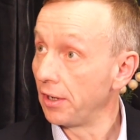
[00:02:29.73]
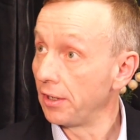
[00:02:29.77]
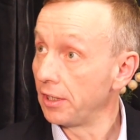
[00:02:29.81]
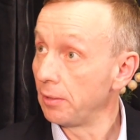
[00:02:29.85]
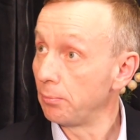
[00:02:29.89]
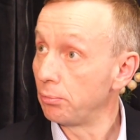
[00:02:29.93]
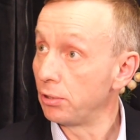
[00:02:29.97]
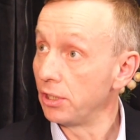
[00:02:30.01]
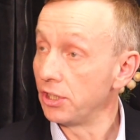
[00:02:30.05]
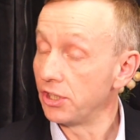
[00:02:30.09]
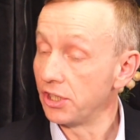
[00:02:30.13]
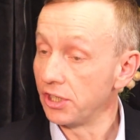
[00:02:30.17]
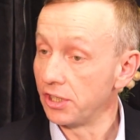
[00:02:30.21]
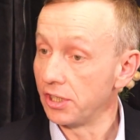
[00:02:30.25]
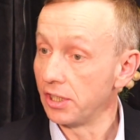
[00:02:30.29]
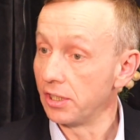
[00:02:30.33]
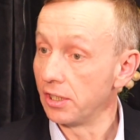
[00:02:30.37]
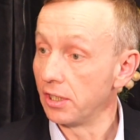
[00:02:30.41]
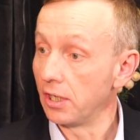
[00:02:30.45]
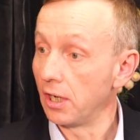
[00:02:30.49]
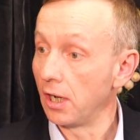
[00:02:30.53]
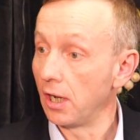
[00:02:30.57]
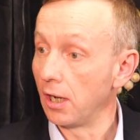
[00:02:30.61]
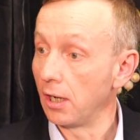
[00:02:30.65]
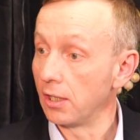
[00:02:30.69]
He preaches in
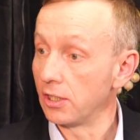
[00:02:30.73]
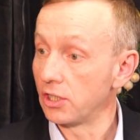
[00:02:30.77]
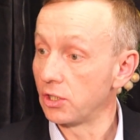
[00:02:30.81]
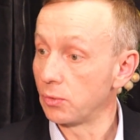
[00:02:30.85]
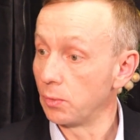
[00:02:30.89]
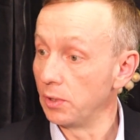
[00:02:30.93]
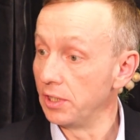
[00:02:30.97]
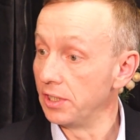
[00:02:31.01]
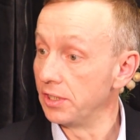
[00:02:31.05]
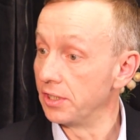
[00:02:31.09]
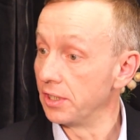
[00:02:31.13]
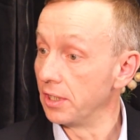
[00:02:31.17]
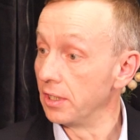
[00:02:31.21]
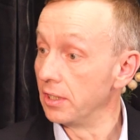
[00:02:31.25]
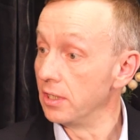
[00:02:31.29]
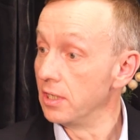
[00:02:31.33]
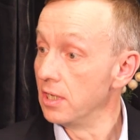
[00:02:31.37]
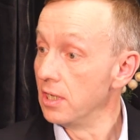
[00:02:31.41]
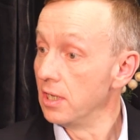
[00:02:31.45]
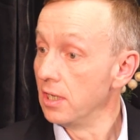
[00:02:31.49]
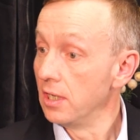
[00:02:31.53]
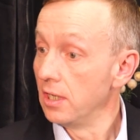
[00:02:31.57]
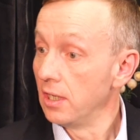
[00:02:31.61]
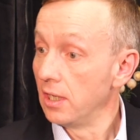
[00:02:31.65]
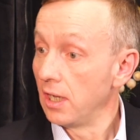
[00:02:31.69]
Swindon,
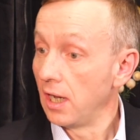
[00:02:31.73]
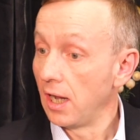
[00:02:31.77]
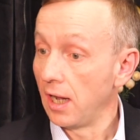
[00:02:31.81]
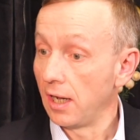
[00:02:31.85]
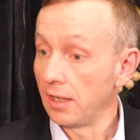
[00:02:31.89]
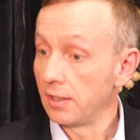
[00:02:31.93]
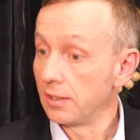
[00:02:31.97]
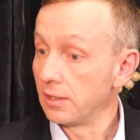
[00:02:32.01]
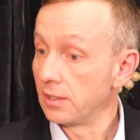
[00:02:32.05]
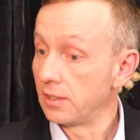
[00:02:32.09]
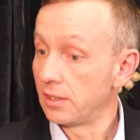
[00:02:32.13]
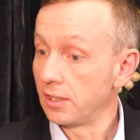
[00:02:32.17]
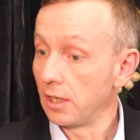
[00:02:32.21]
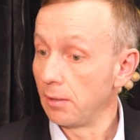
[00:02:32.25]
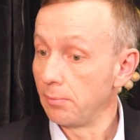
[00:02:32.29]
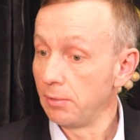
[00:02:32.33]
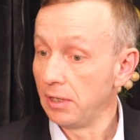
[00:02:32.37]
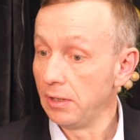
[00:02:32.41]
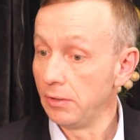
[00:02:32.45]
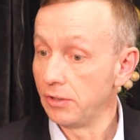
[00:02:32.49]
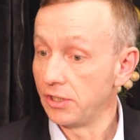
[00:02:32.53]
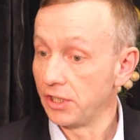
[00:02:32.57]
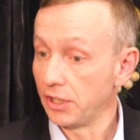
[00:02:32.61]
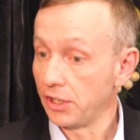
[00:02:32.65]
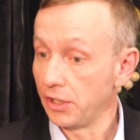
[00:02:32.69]
and he
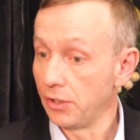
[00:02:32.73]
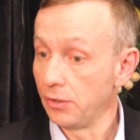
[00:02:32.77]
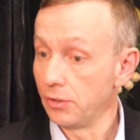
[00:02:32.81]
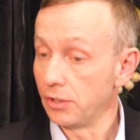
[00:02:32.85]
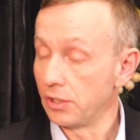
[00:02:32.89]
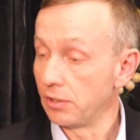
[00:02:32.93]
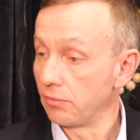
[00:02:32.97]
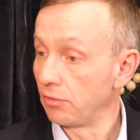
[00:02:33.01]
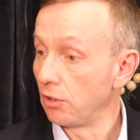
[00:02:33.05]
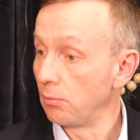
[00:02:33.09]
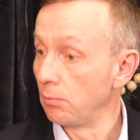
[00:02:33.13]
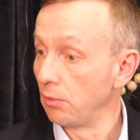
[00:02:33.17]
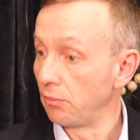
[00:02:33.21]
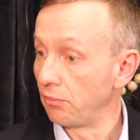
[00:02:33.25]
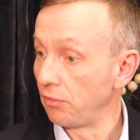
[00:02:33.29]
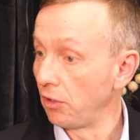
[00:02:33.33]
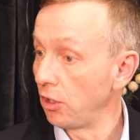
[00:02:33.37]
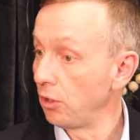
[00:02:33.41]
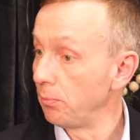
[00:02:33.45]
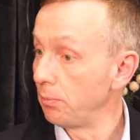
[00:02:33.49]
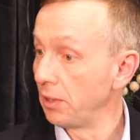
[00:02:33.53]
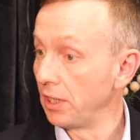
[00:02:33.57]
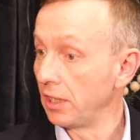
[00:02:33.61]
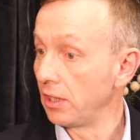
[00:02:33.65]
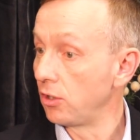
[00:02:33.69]
was accused of
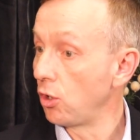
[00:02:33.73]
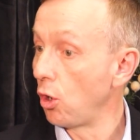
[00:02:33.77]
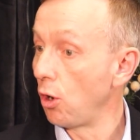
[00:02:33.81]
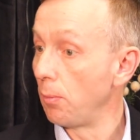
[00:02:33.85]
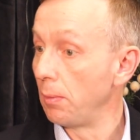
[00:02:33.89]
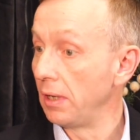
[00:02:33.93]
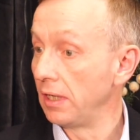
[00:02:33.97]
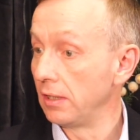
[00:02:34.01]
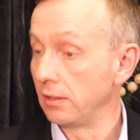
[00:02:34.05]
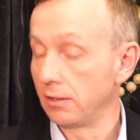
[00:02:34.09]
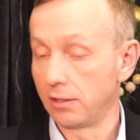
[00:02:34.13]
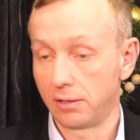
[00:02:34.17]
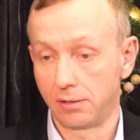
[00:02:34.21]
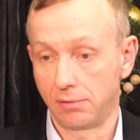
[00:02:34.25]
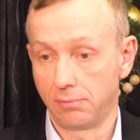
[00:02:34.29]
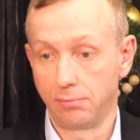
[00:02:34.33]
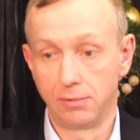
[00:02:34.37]
homophobic comments.